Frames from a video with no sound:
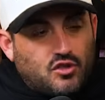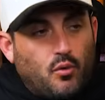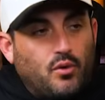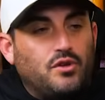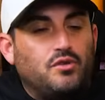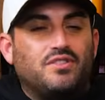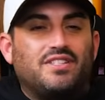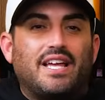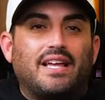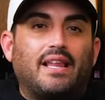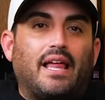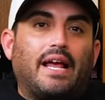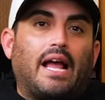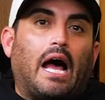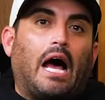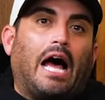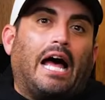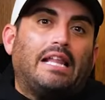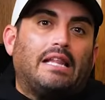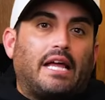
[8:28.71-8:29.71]
So when you say like,
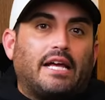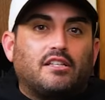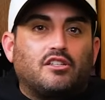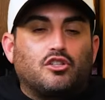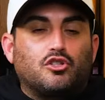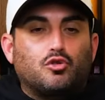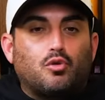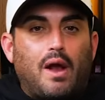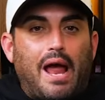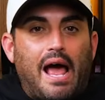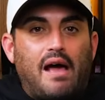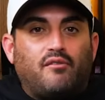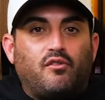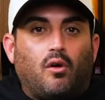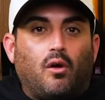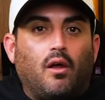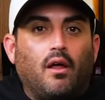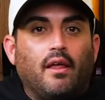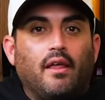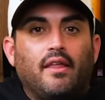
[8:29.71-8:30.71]
I like to
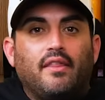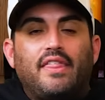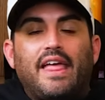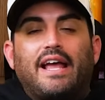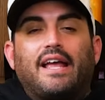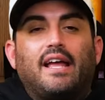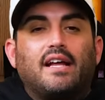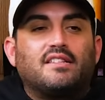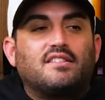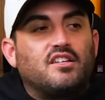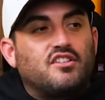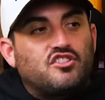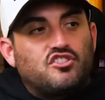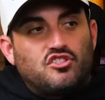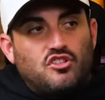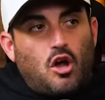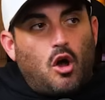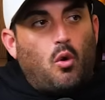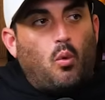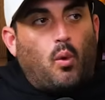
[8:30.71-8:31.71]
travel, that gets us
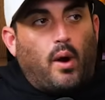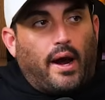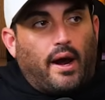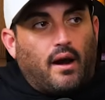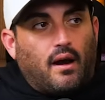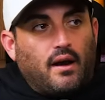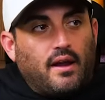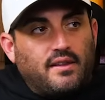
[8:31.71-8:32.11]
nowhere.